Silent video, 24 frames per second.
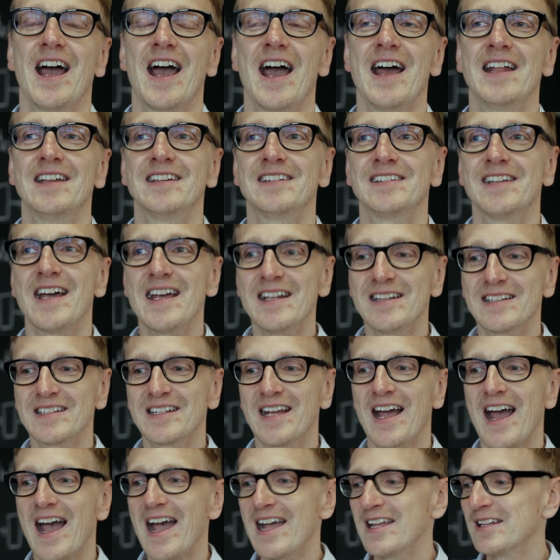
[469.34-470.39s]
And that
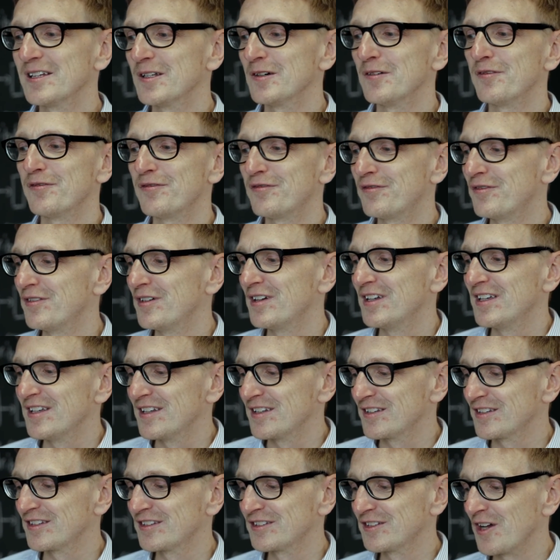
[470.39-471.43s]
kind of
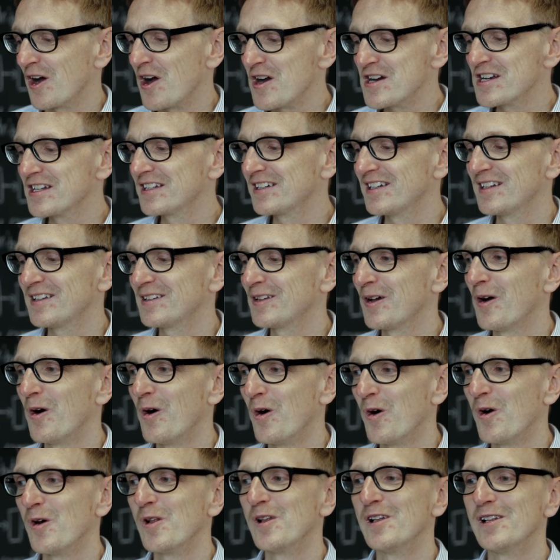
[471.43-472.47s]
started this
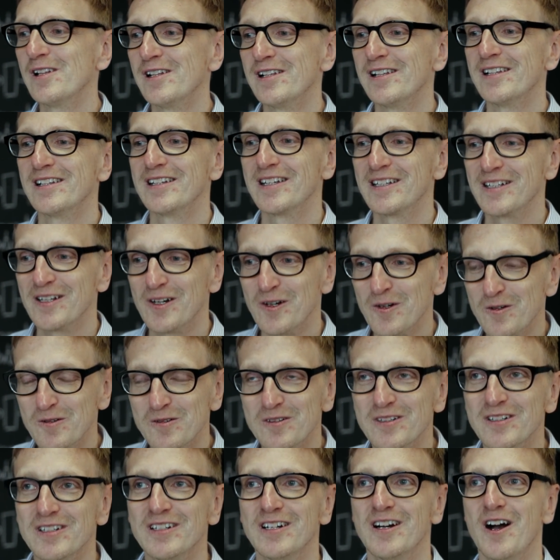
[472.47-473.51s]
whole, you
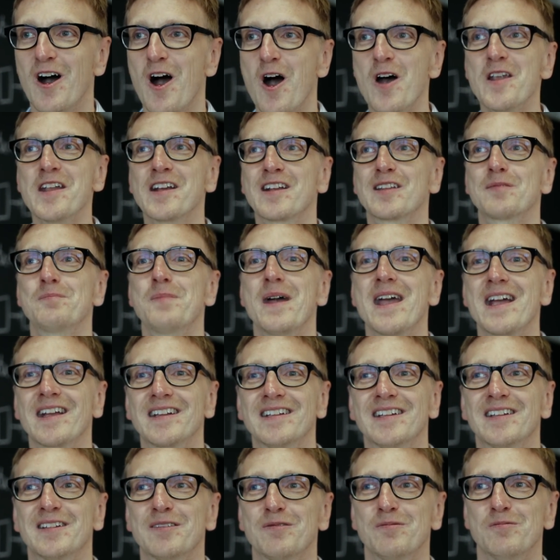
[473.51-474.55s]
know,
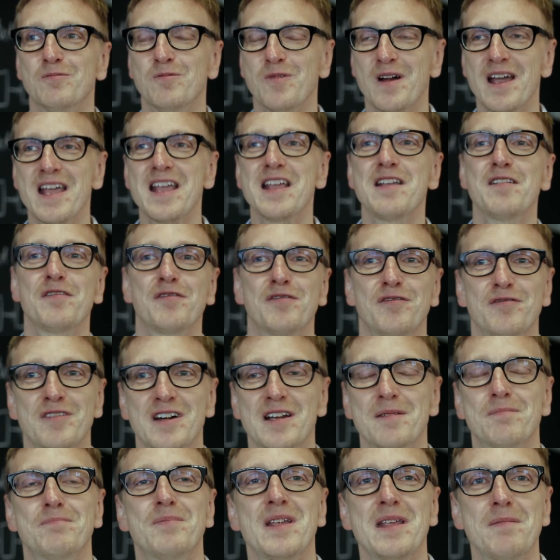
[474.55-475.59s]
unexpected wave
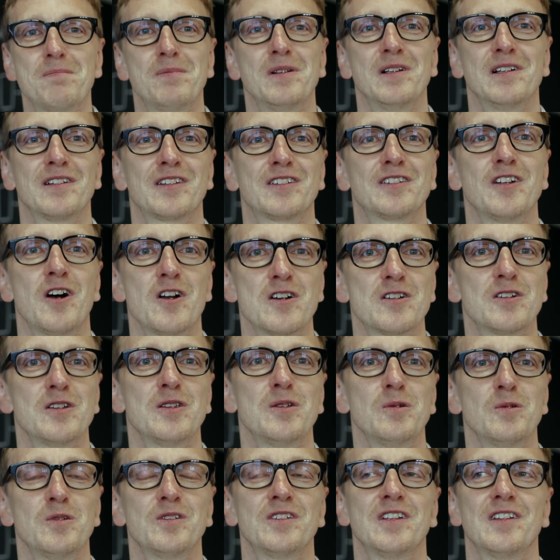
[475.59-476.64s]
where people start to
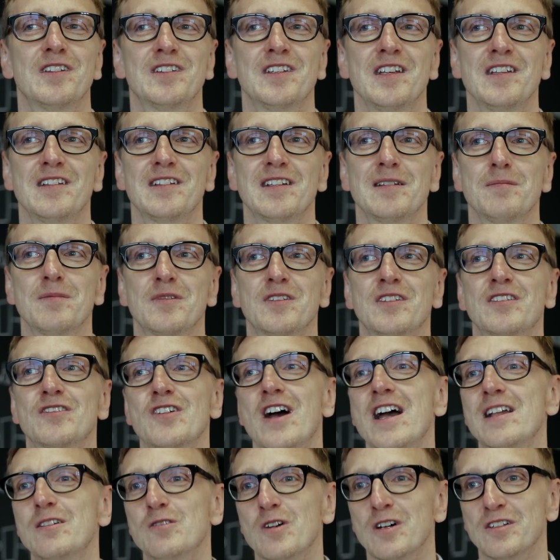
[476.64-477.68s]
use these systems,
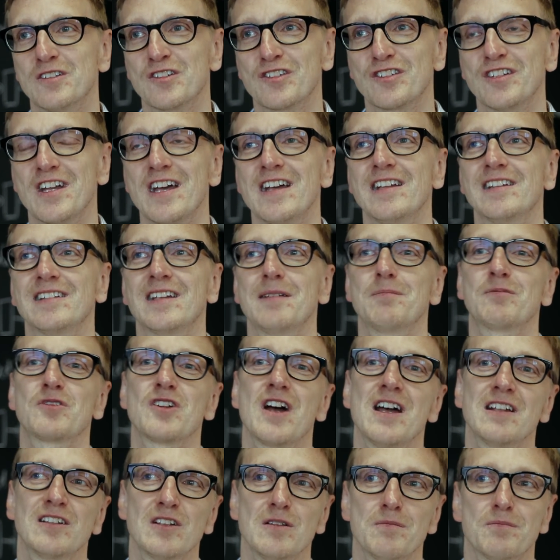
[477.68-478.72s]
try to understand them,
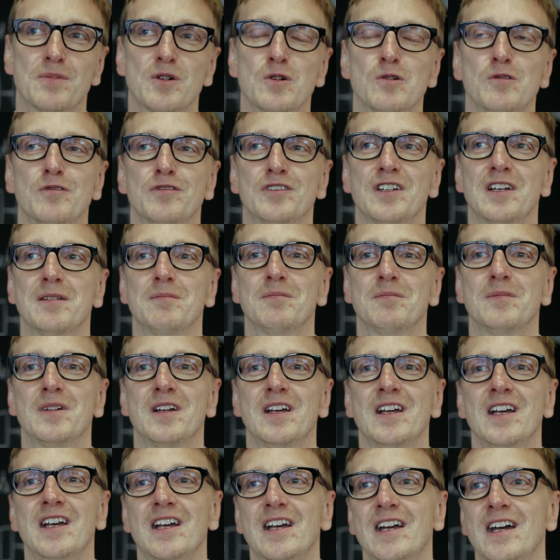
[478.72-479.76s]
try to improve them.
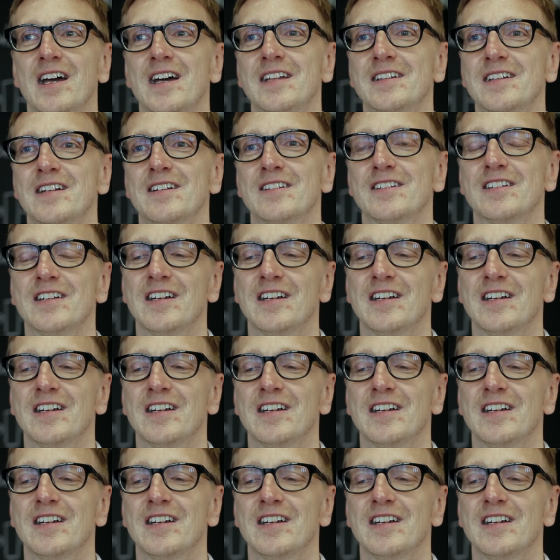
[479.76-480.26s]
And there's